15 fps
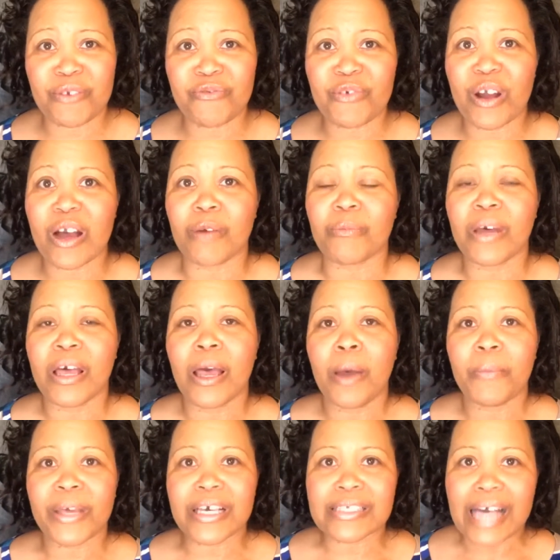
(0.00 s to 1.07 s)
me from
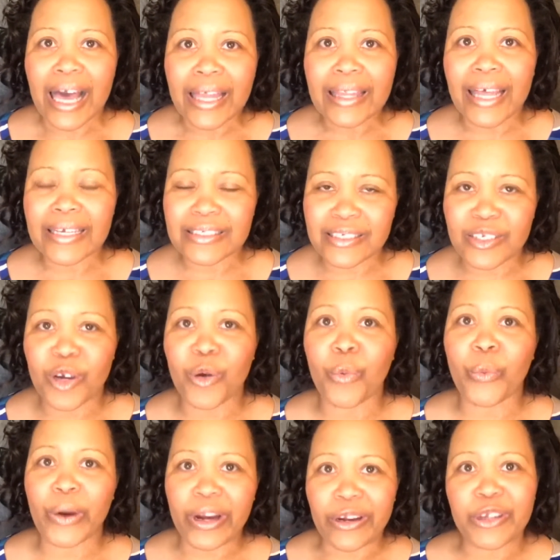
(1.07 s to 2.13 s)
because i like to know
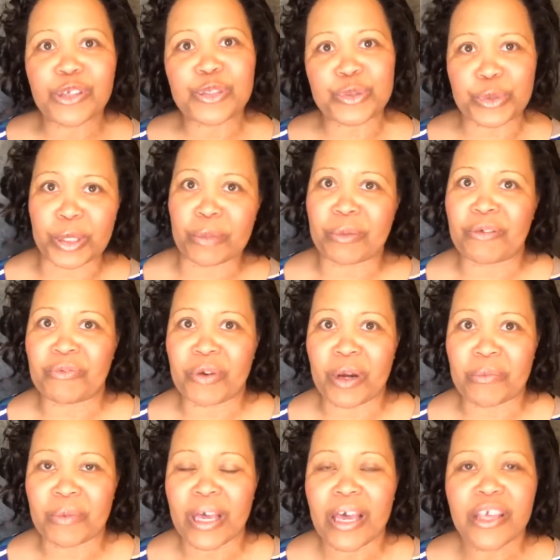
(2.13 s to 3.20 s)
where you're joining me
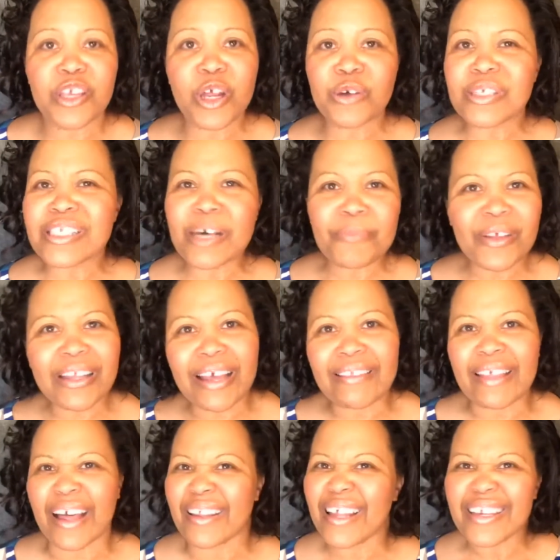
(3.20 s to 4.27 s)
from you know something like
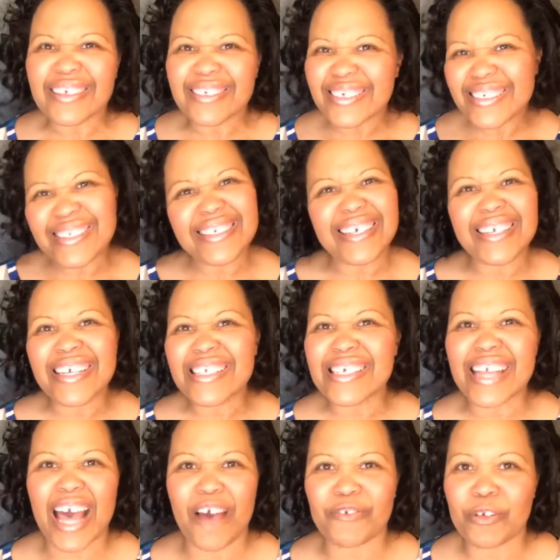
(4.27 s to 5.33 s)
that like just it
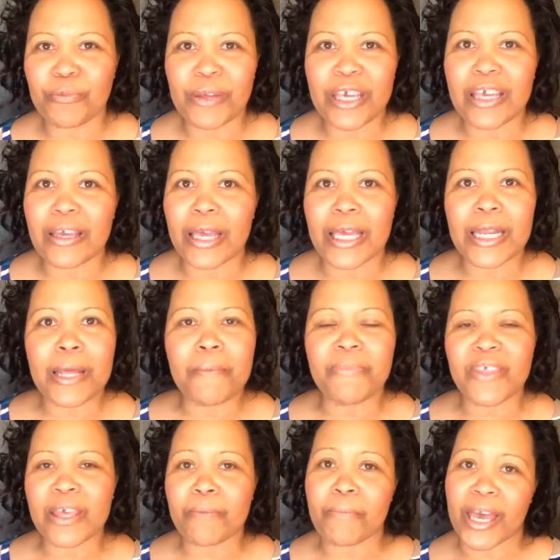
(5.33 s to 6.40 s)
doesn't have to be
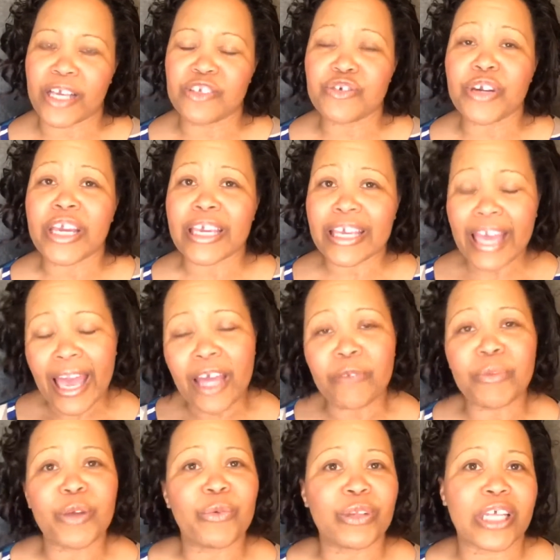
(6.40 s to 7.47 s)
anything major it can
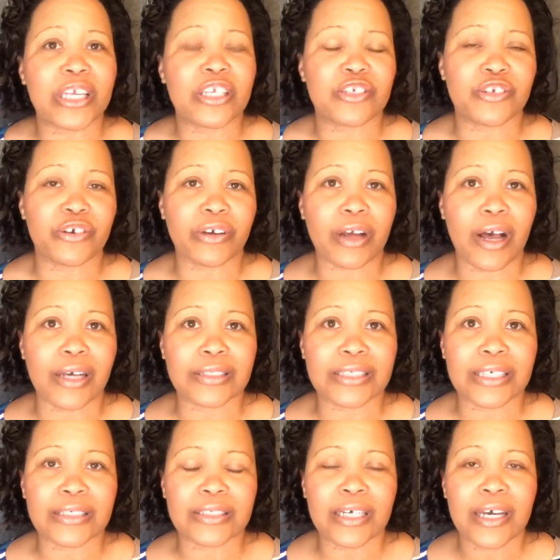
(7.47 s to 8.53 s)
be related to your
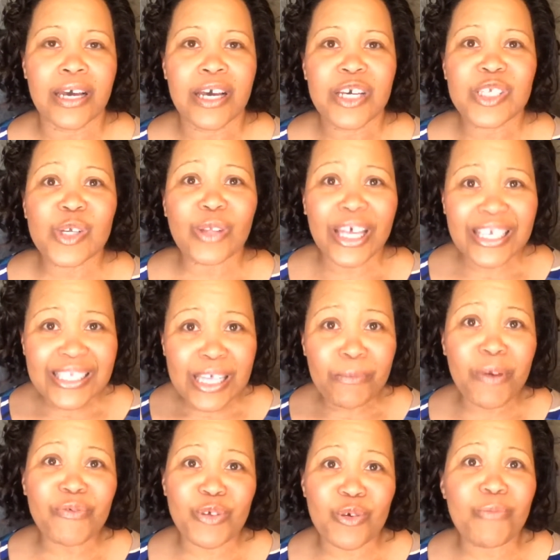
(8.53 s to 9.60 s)
content so like some
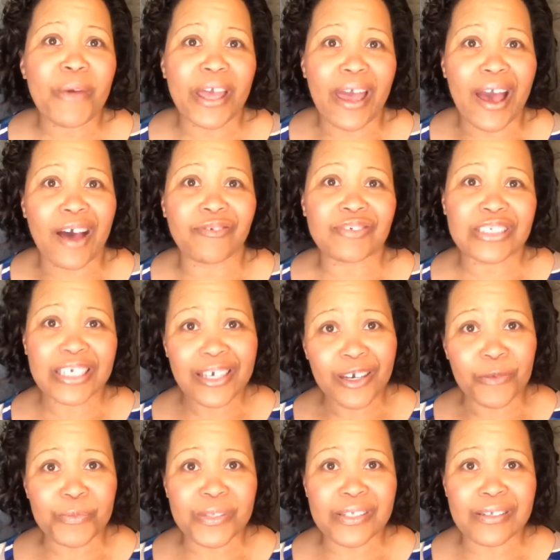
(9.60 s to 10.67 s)
of you may have
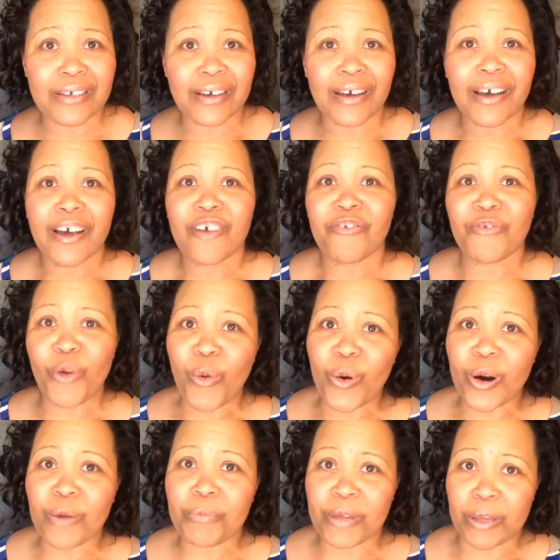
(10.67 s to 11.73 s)
tips
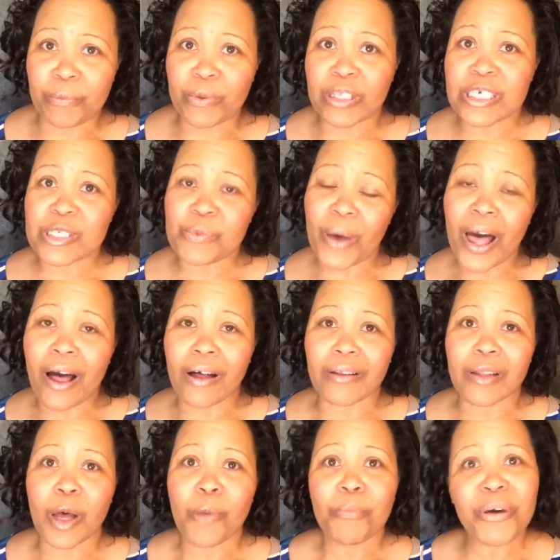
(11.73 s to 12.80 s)
for people as
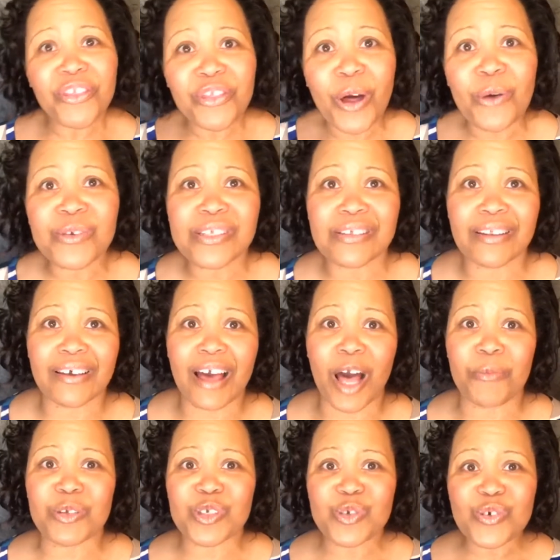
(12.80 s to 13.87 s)
well put those in the
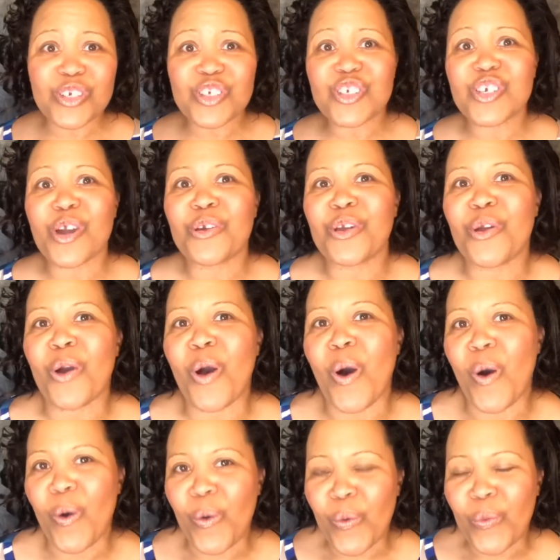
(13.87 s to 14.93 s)
comments you can share your
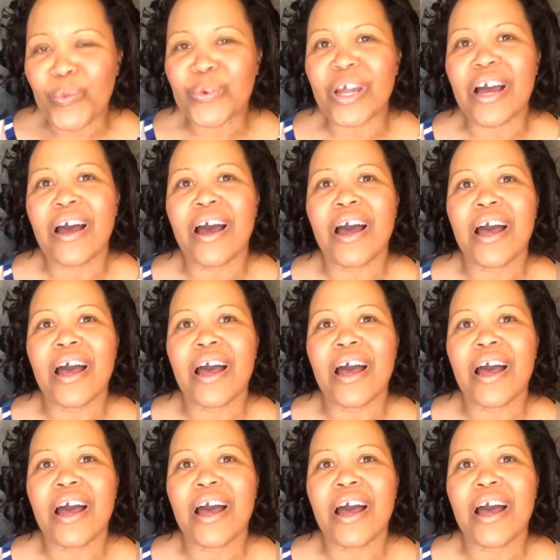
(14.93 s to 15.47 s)
own